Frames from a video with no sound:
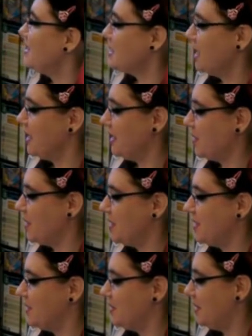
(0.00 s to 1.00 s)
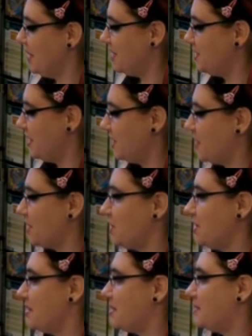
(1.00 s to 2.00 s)
Sorry, go on to internet
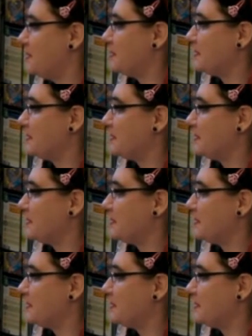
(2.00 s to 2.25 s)
questions.